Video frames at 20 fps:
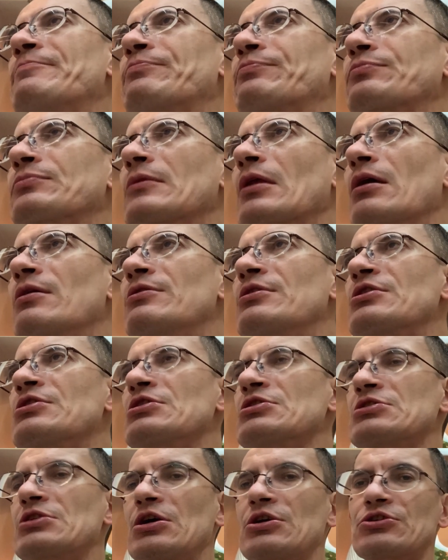the
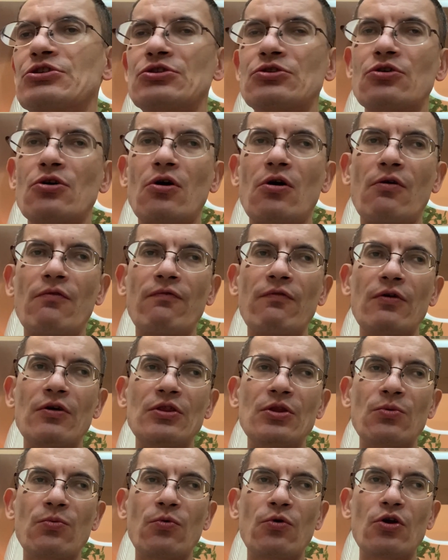translation of
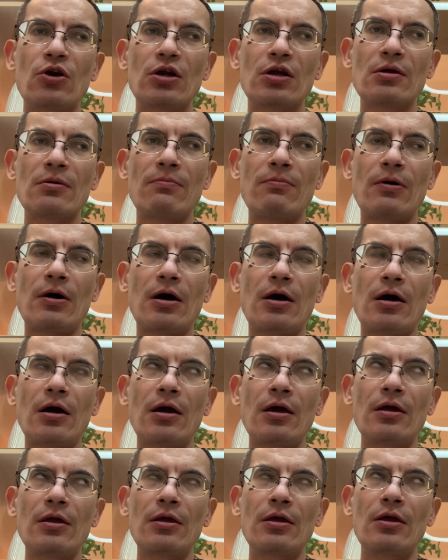the work
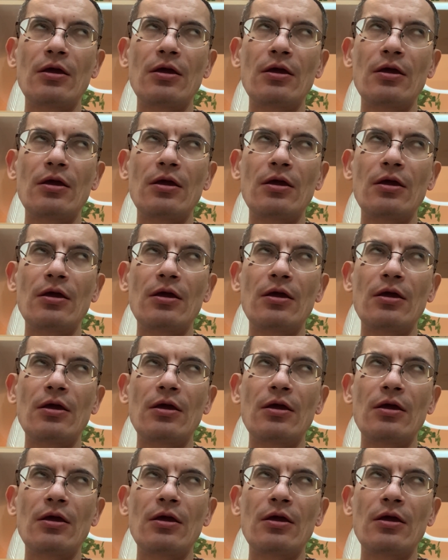by